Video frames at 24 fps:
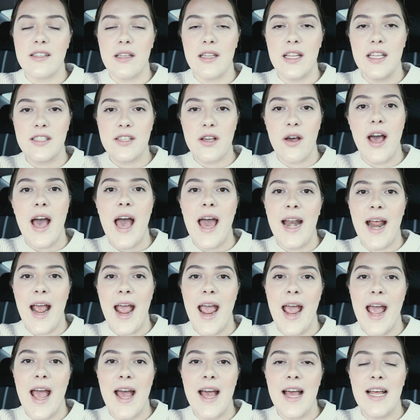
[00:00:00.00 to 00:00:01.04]
So let's go ahead
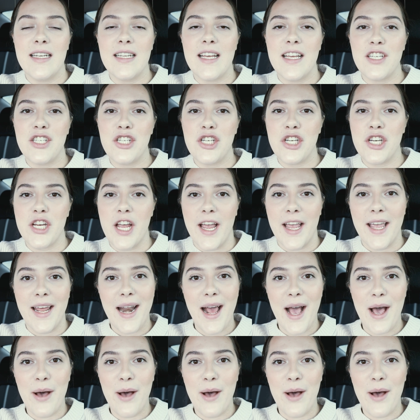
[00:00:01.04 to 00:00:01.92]
and check it